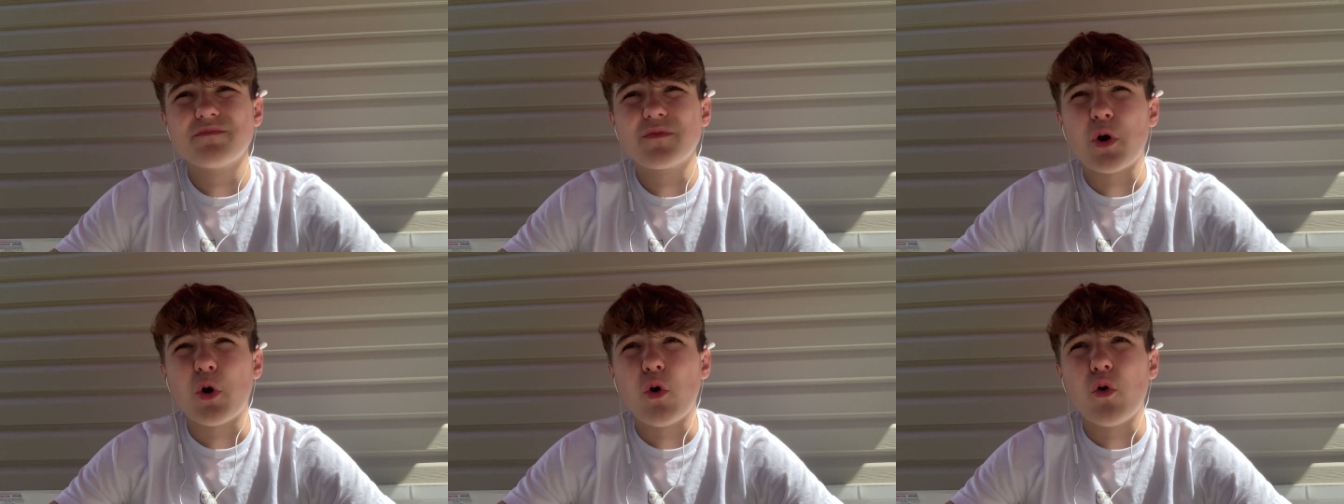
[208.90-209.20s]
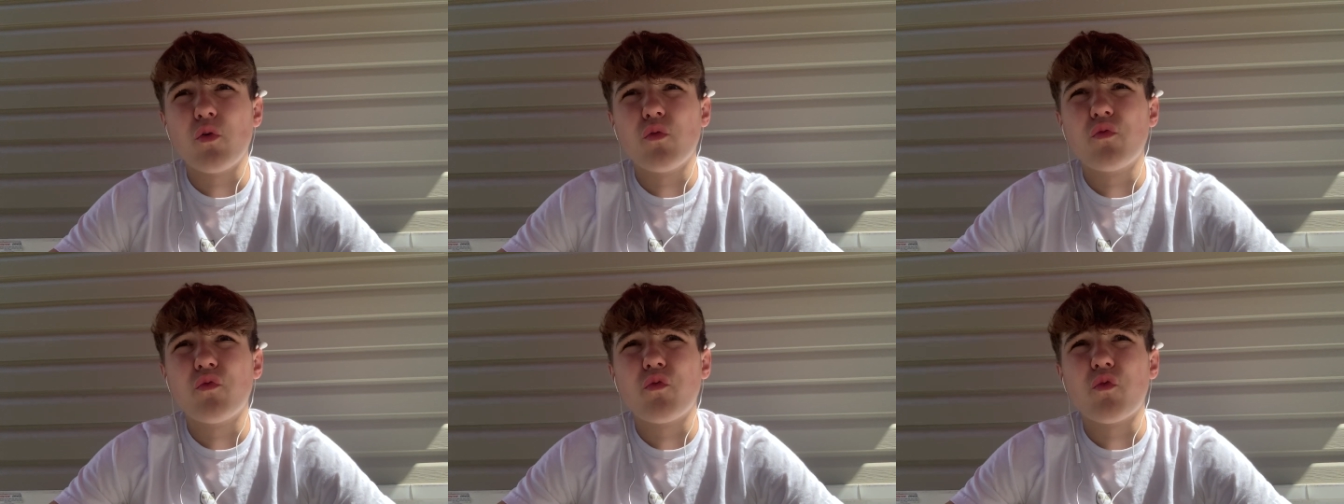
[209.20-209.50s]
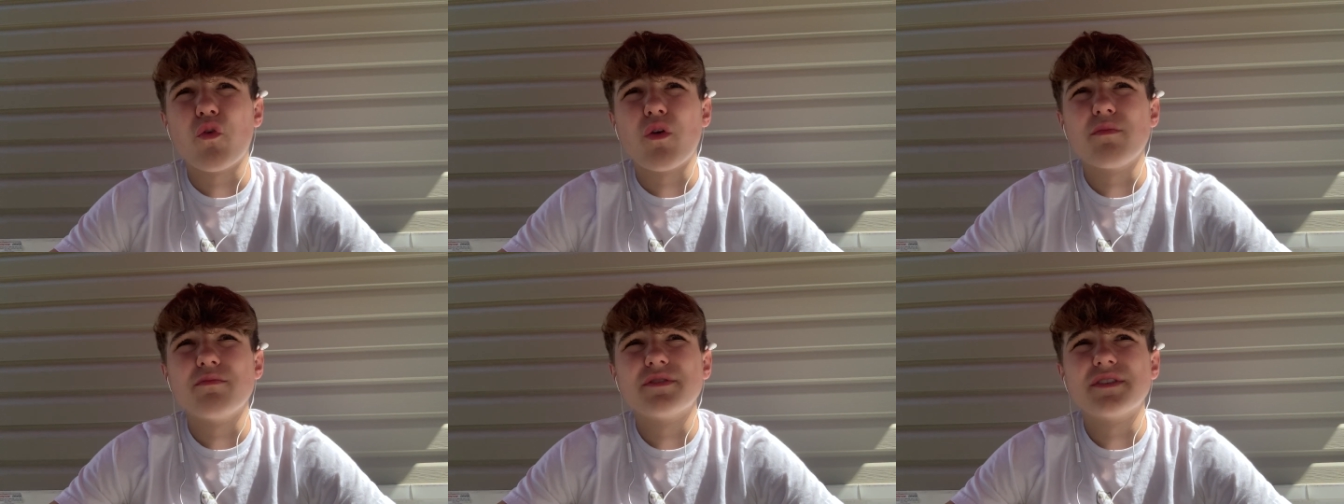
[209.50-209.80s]
all
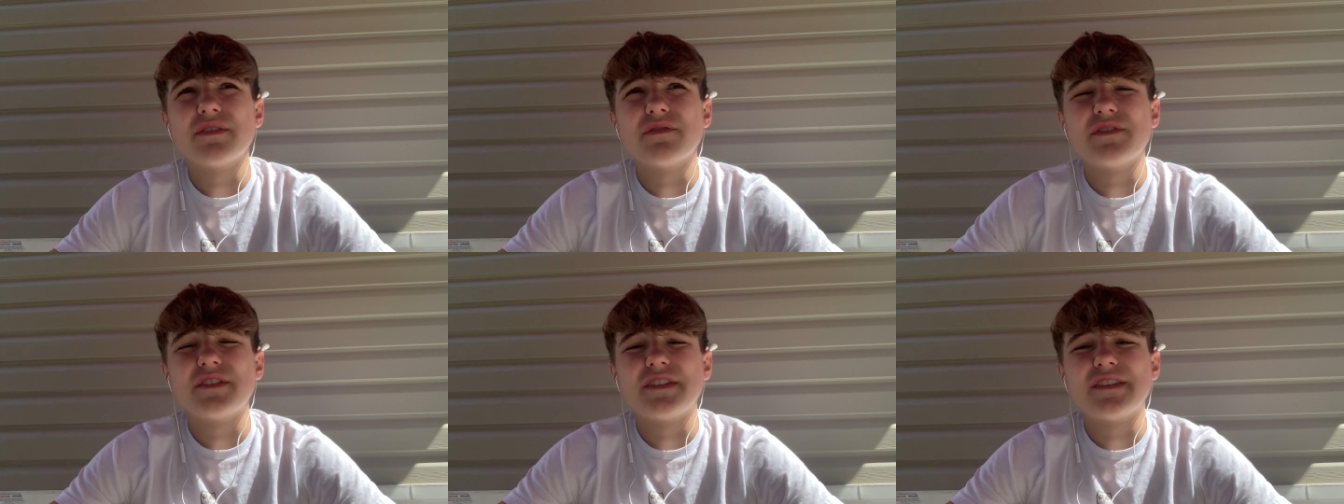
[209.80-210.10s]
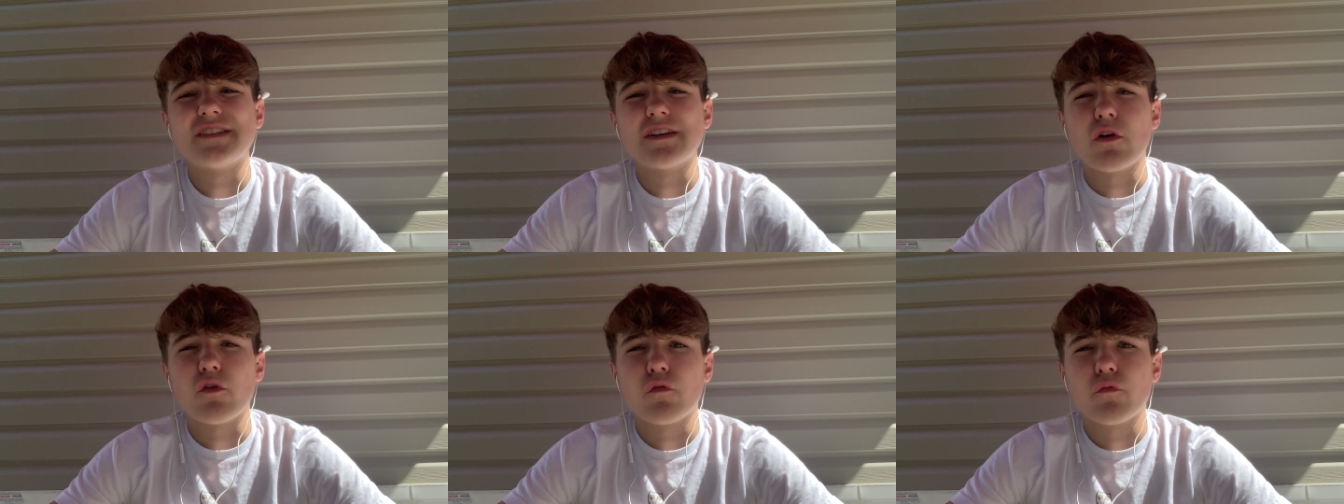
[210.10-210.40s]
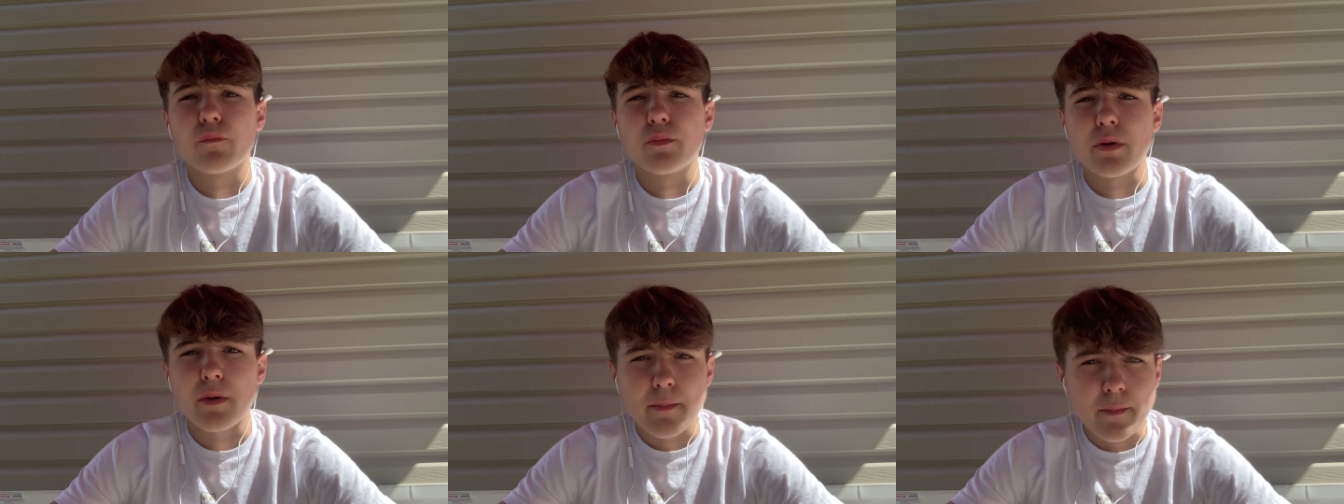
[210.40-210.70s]
forms of
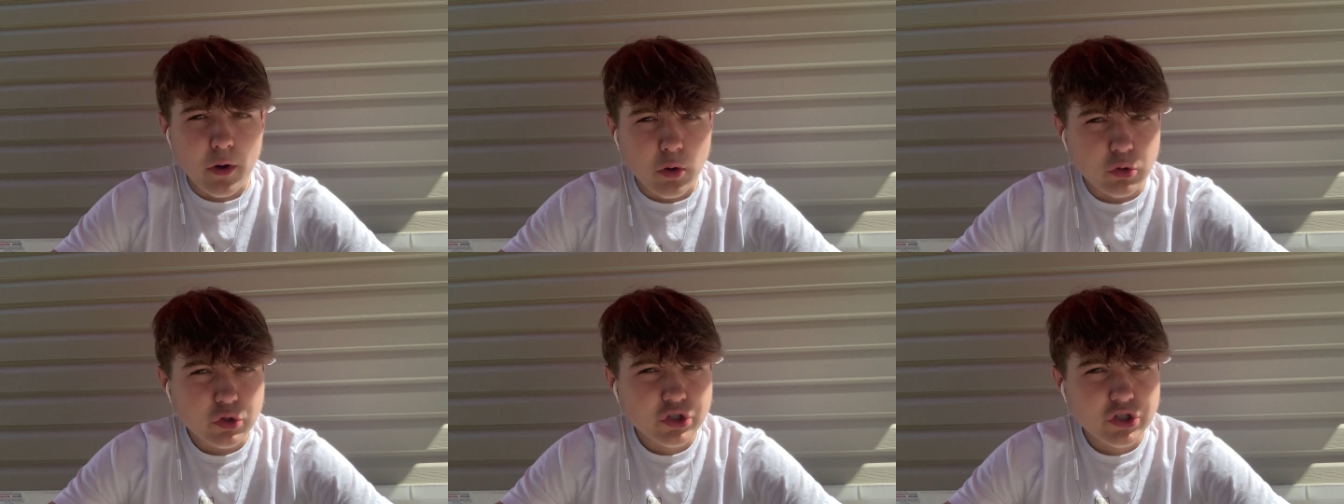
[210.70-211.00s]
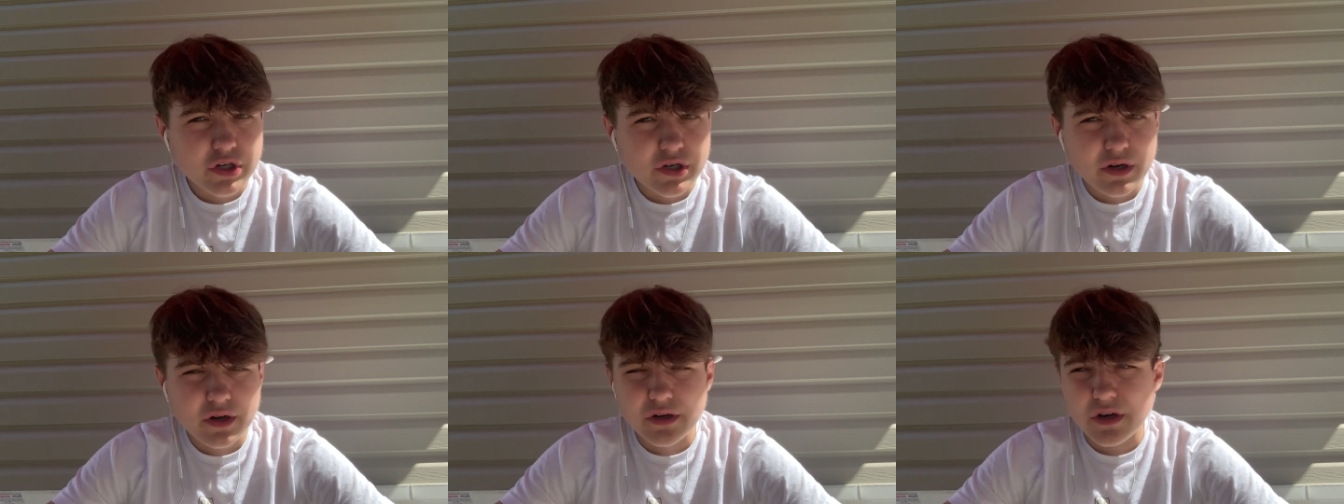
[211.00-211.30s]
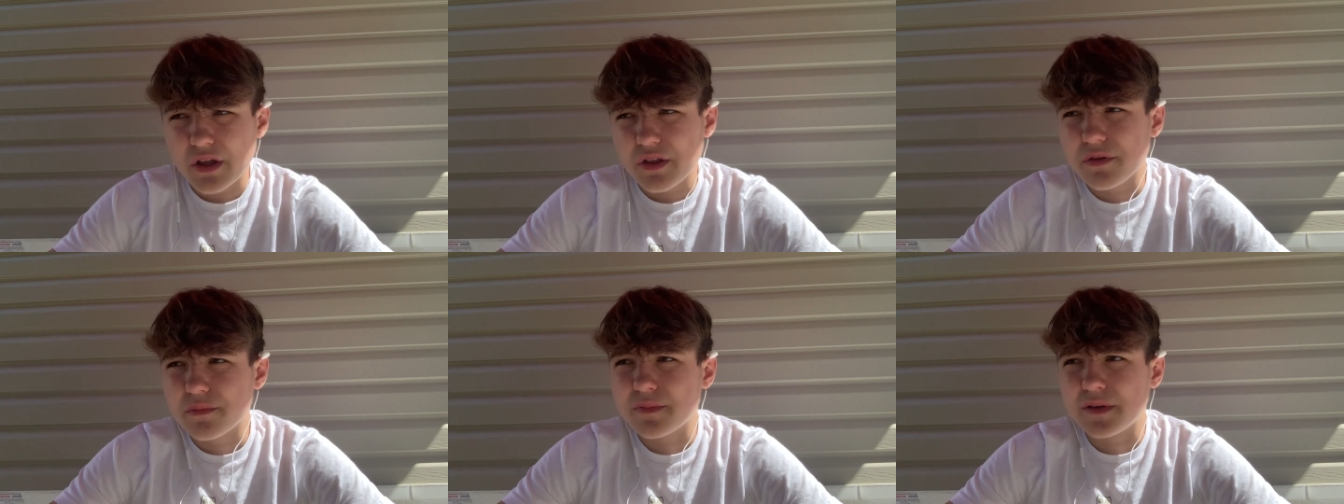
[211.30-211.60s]
self-promotion on
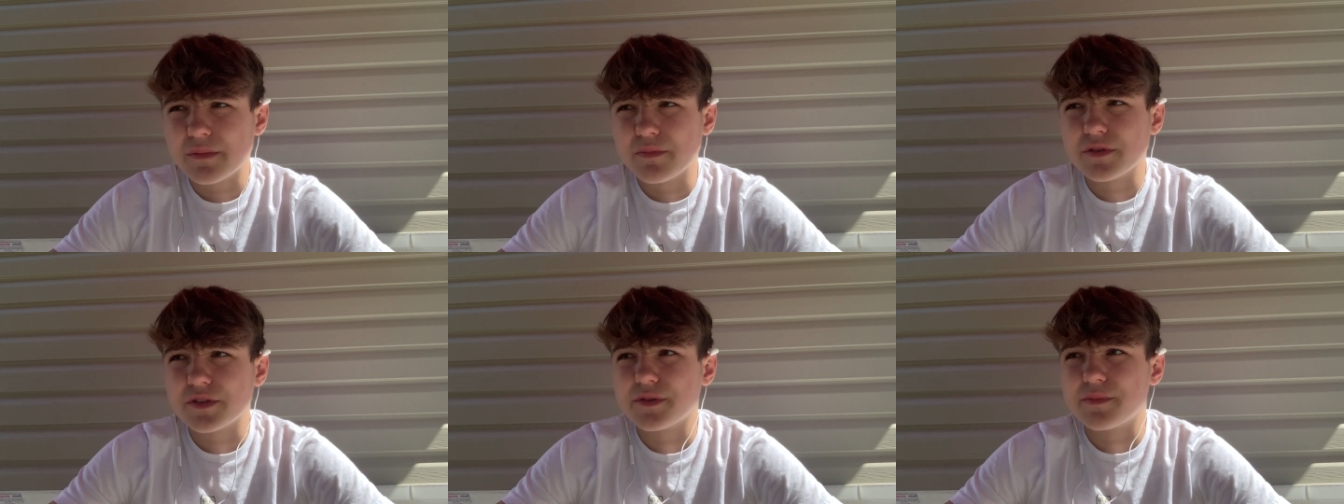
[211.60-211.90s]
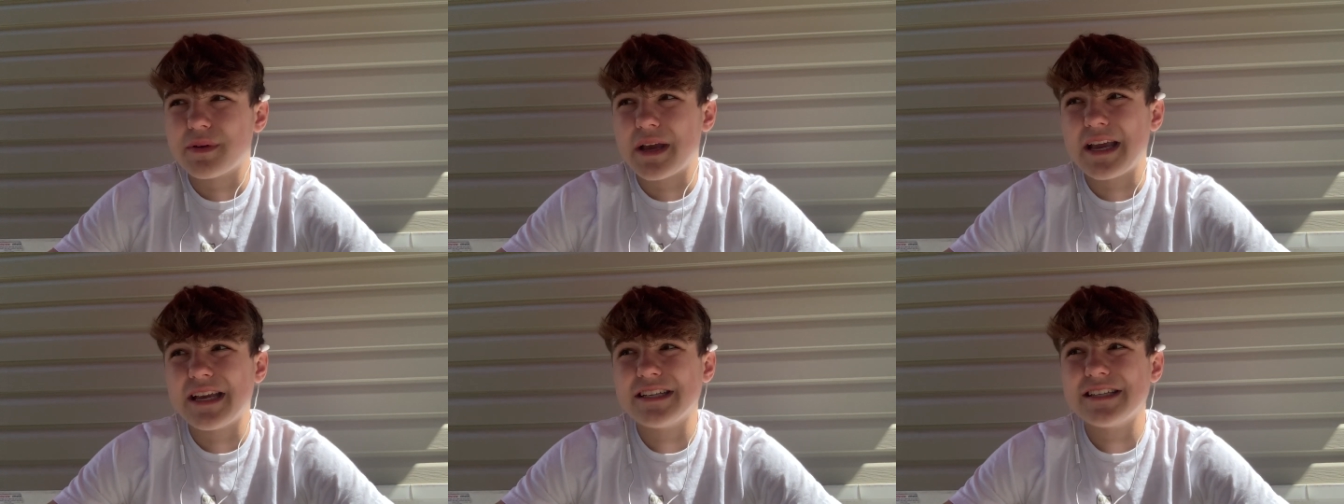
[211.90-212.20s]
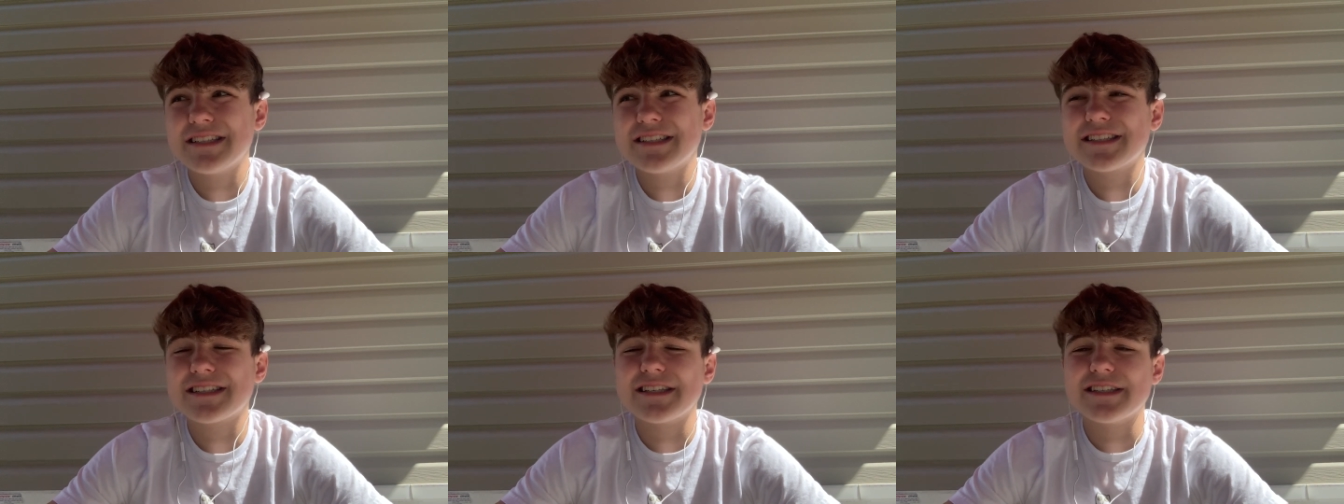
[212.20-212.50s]
other people's
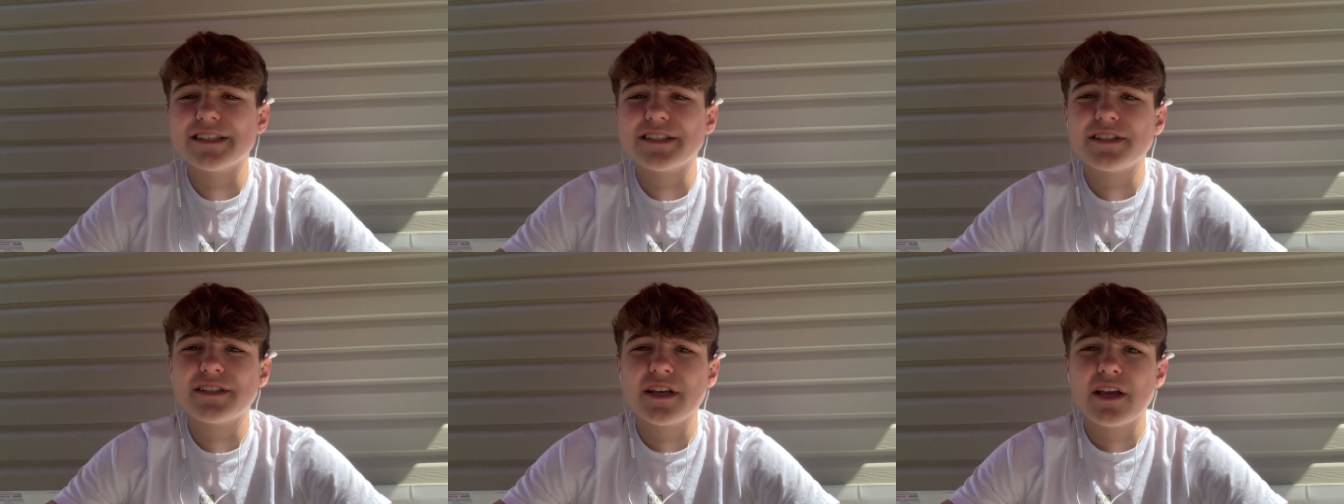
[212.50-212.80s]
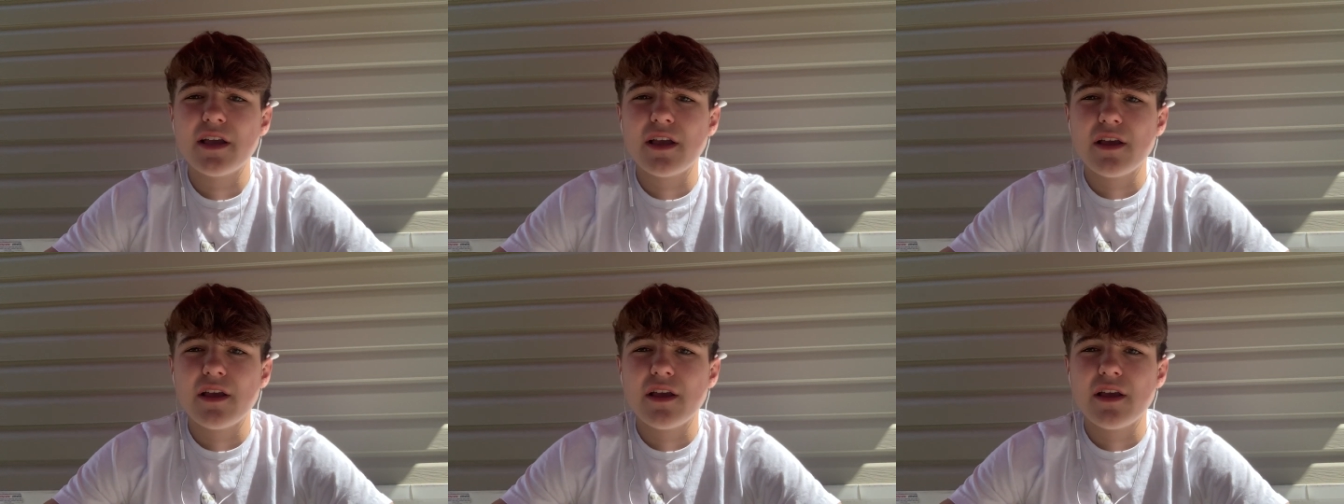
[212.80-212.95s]
pages, because